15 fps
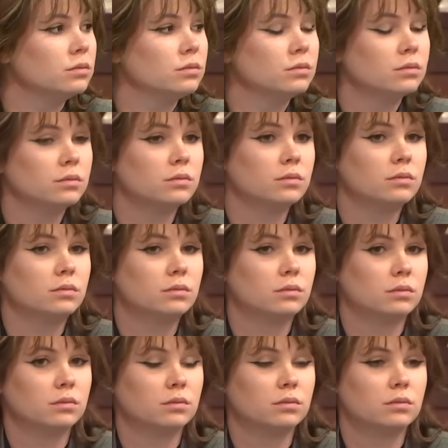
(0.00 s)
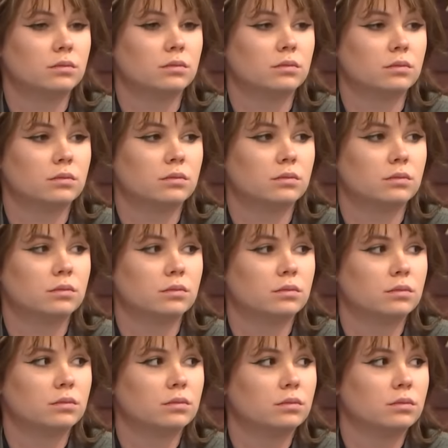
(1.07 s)

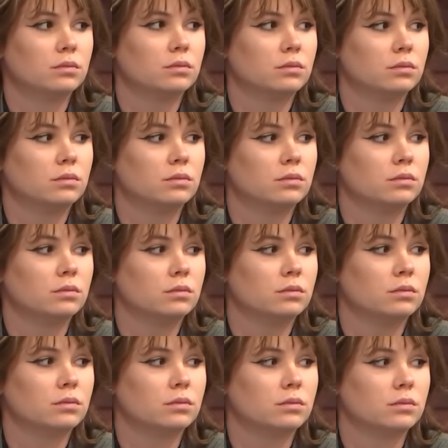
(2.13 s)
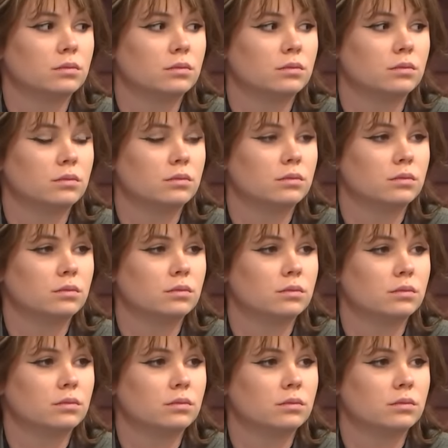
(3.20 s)

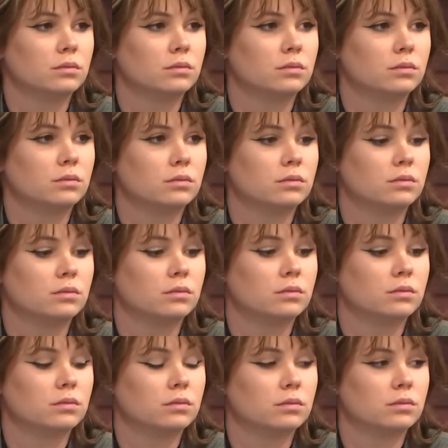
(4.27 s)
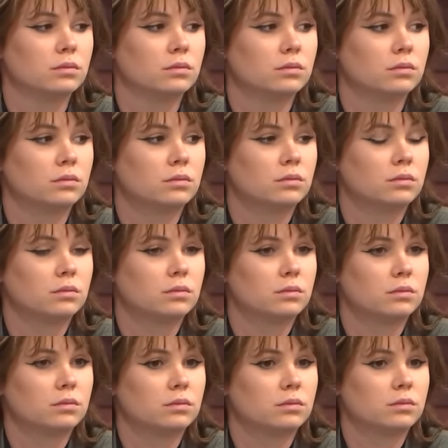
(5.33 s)

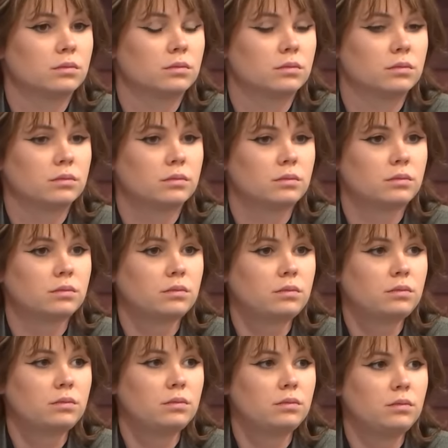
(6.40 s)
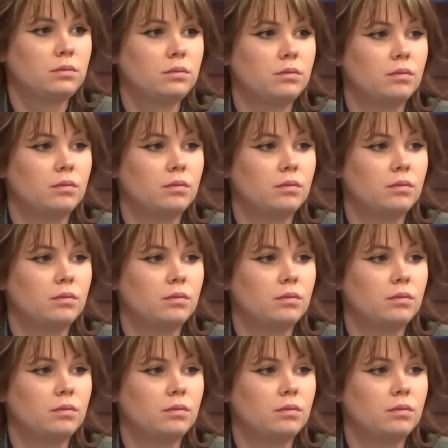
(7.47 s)
Nobody speaks.